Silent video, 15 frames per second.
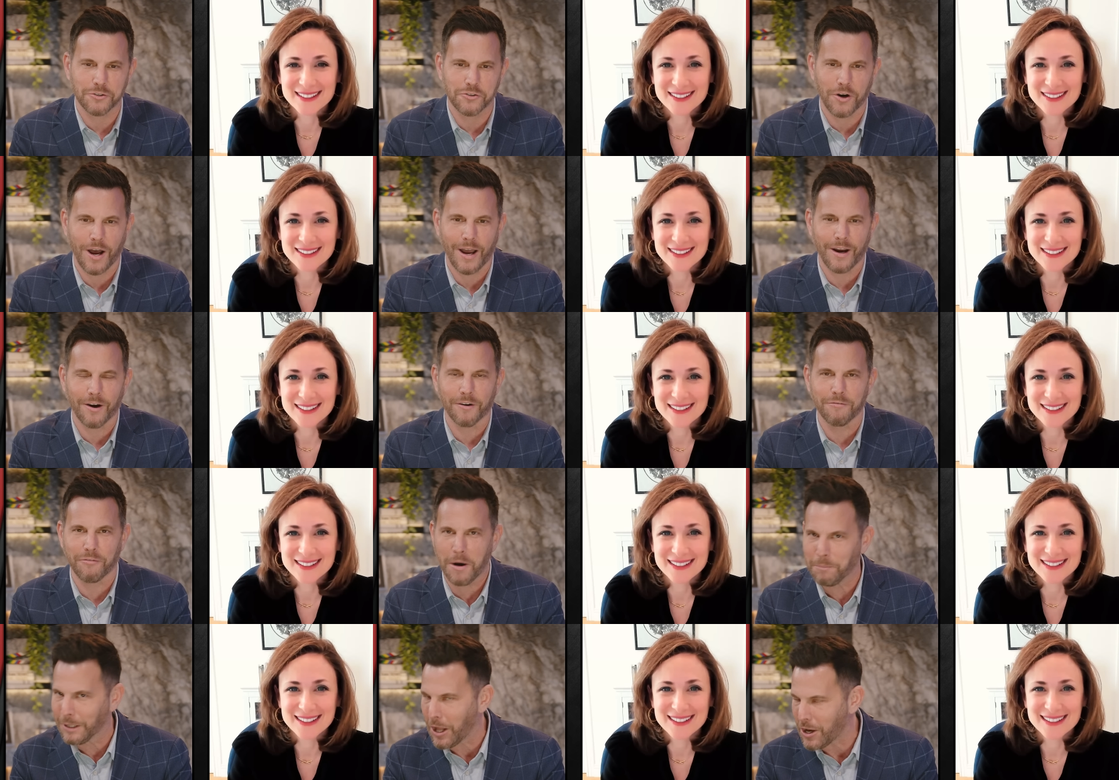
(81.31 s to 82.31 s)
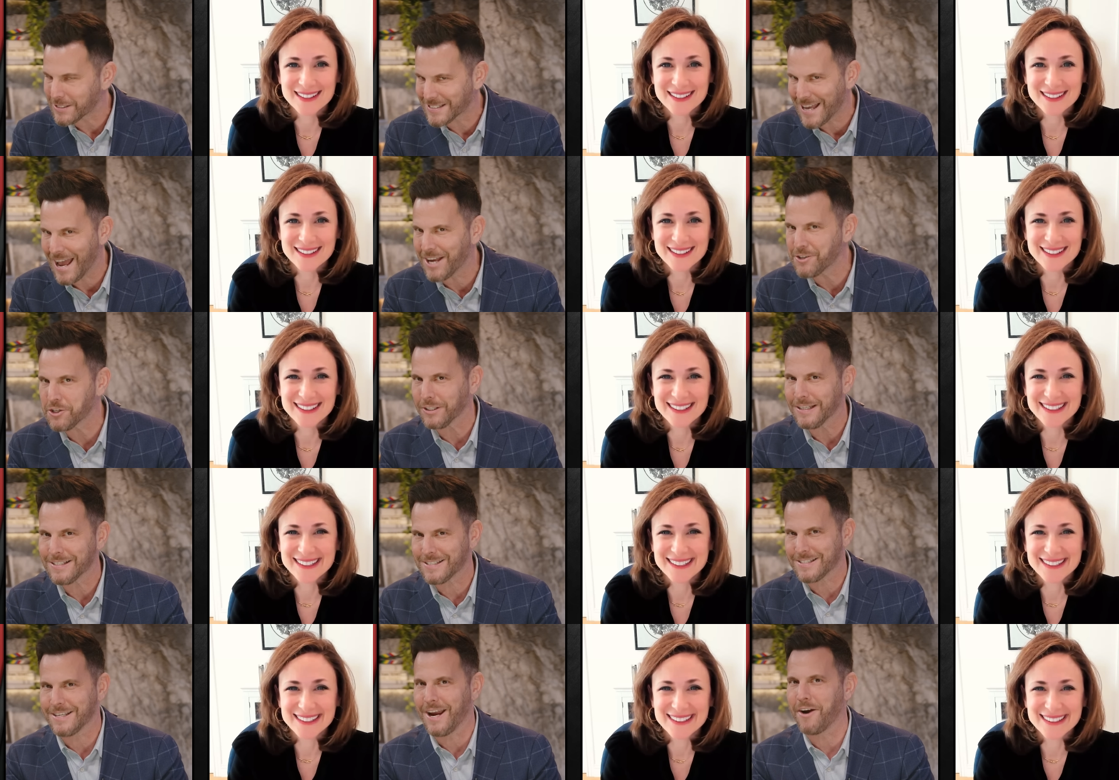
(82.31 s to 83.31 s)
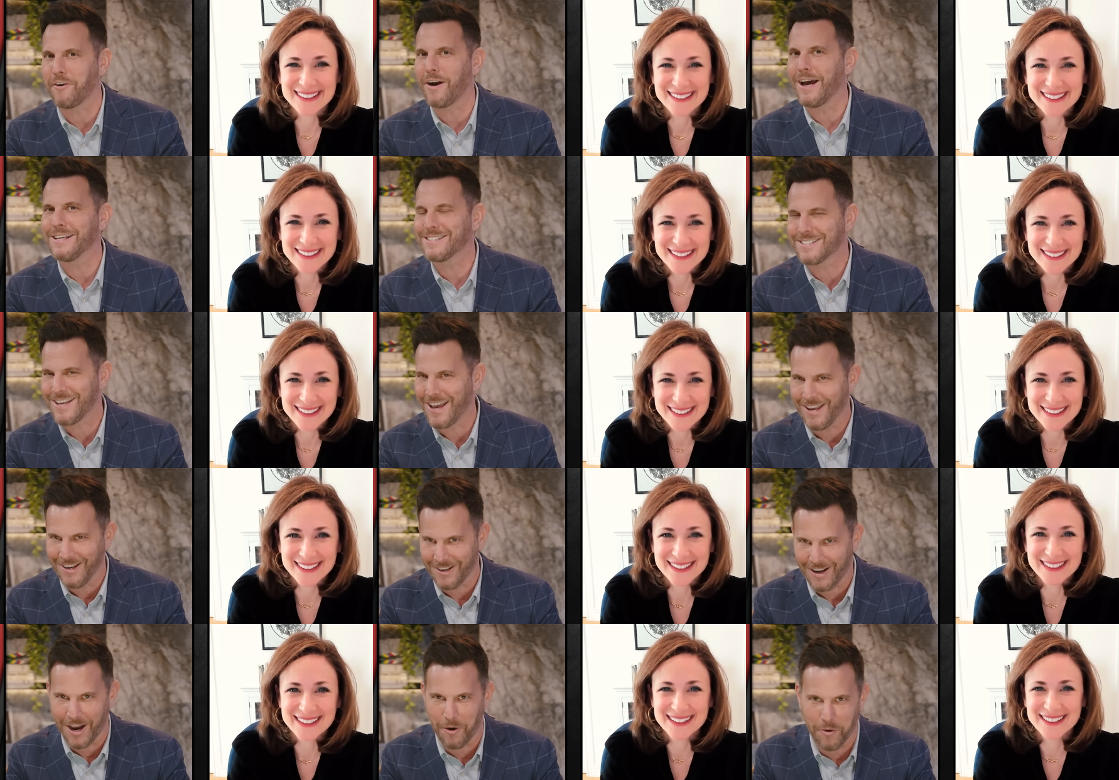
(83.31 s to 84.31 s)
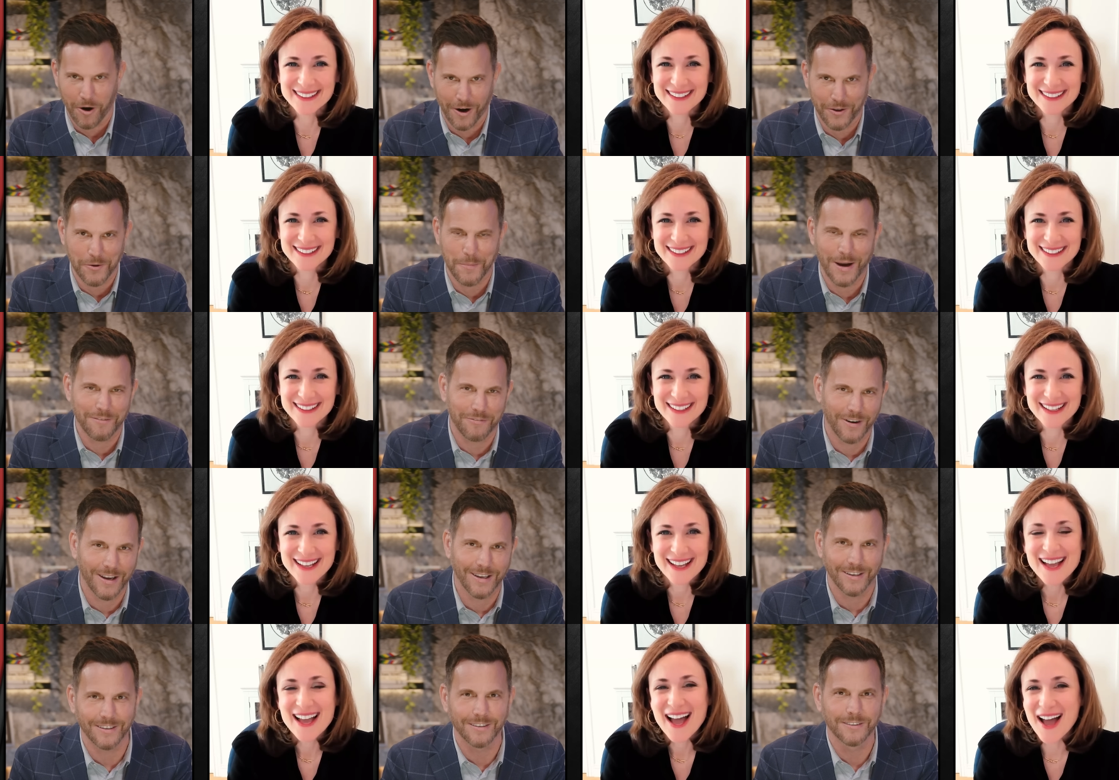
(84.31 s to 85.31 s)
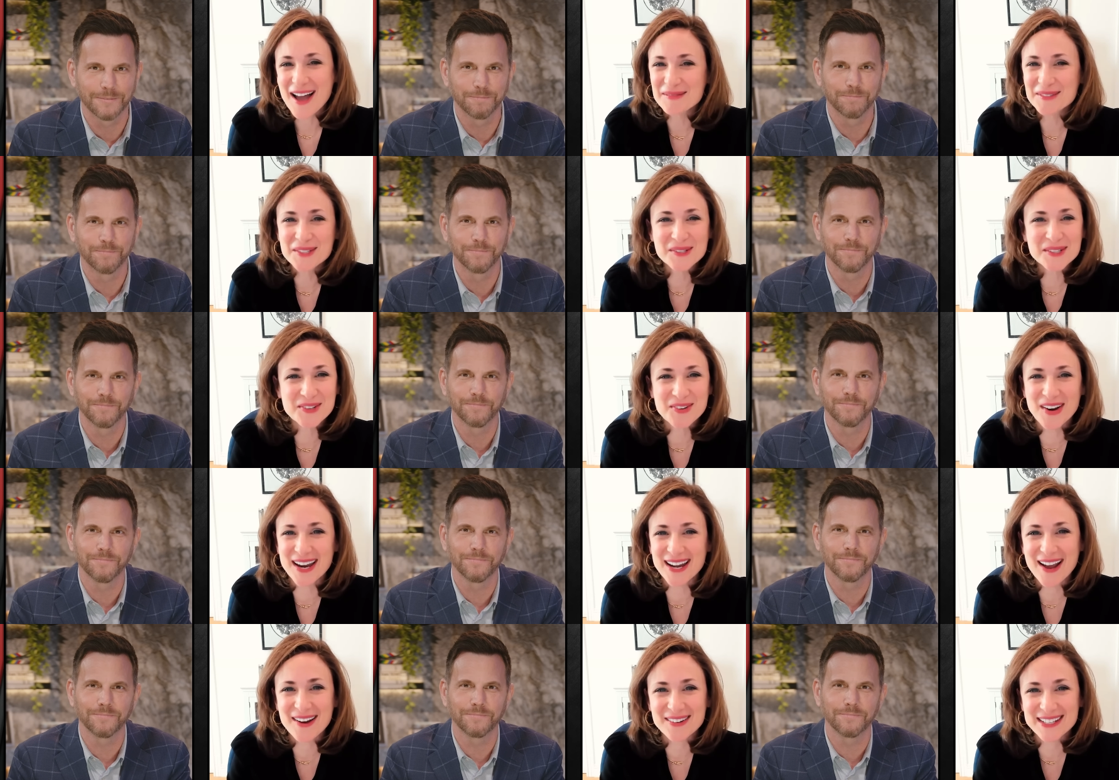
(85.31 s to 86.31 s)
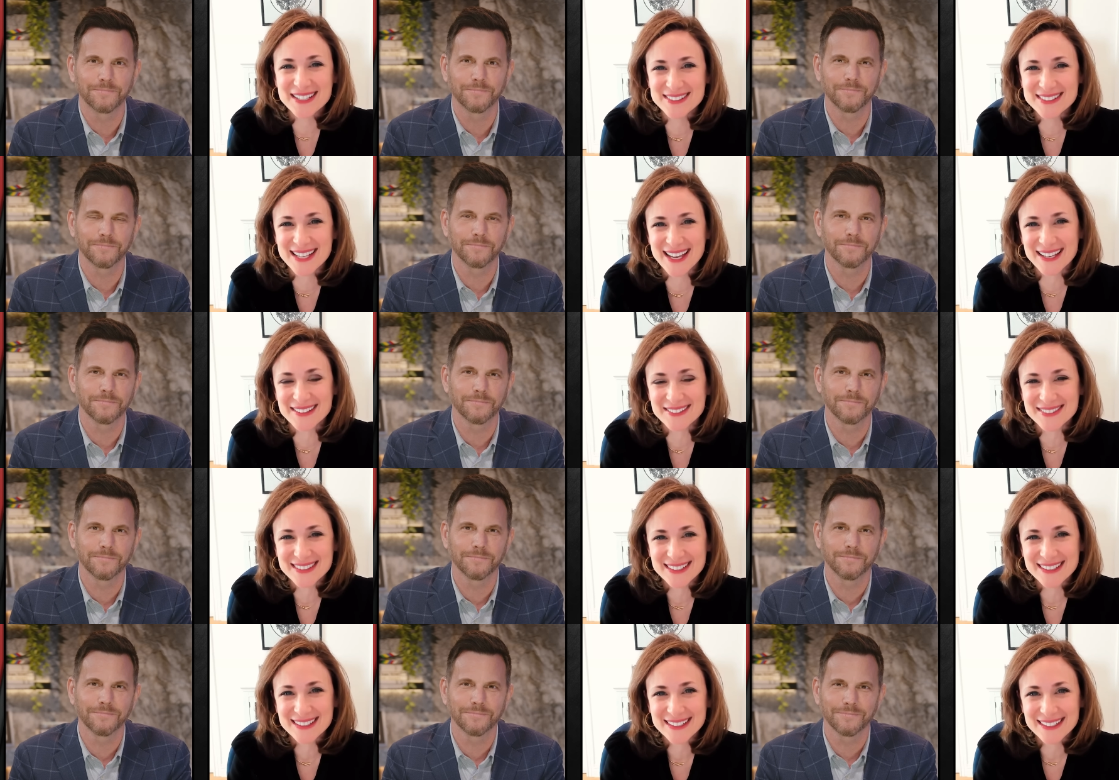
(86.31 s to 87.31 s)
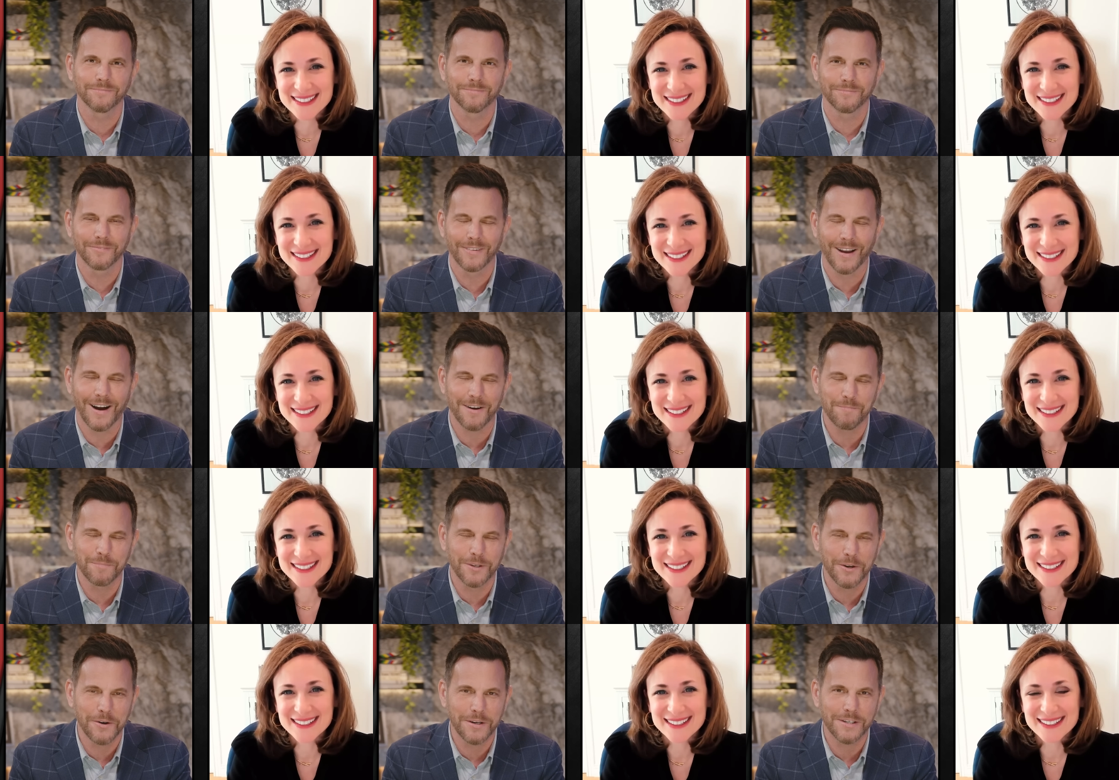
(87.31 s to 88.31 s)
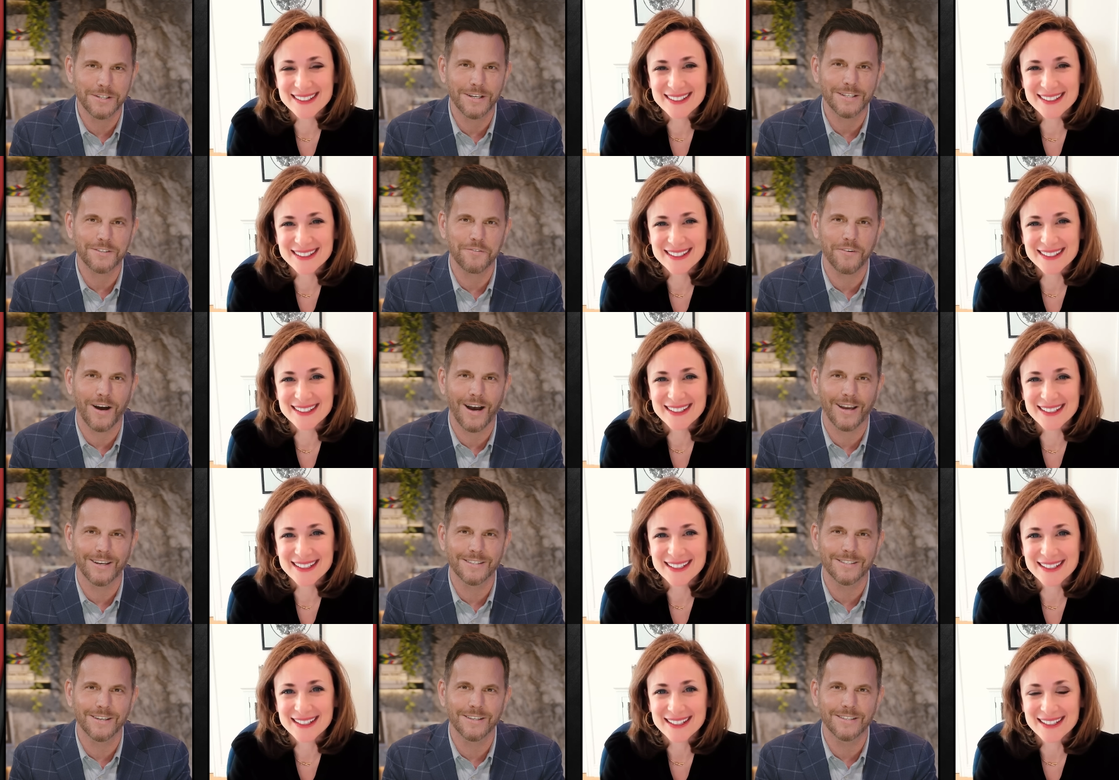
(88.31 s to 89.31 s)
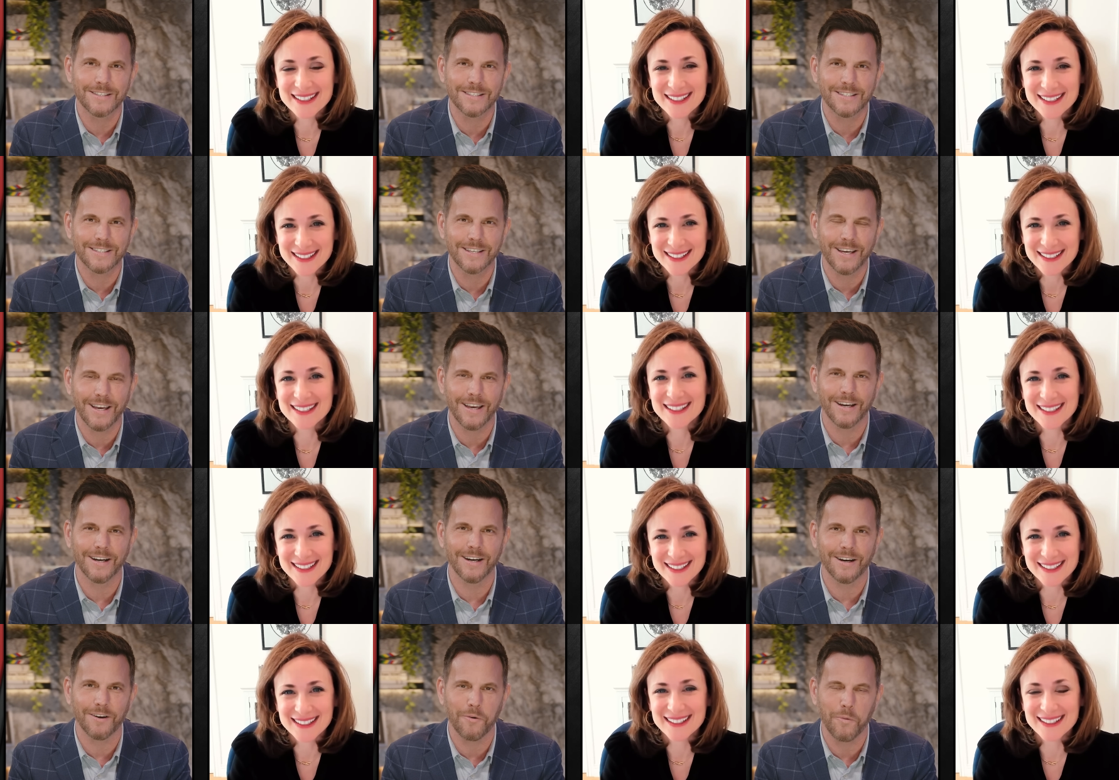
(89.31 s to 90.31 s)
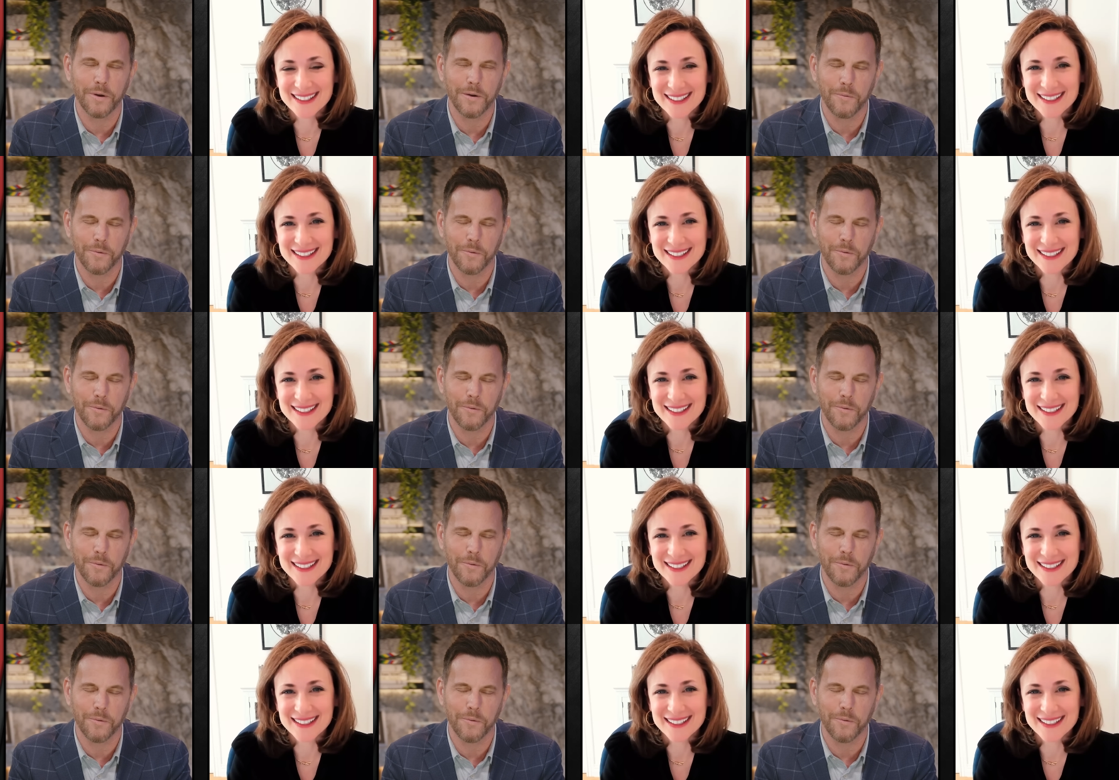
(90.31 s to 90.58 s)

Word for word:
Speaker 1: Shrier from Los Angeles, dare I say it. How are you, my friend?
Speaker 2: I'm doing great. How are you, Dave?
Speaker 1: I'm doing just fine. It's good to see. We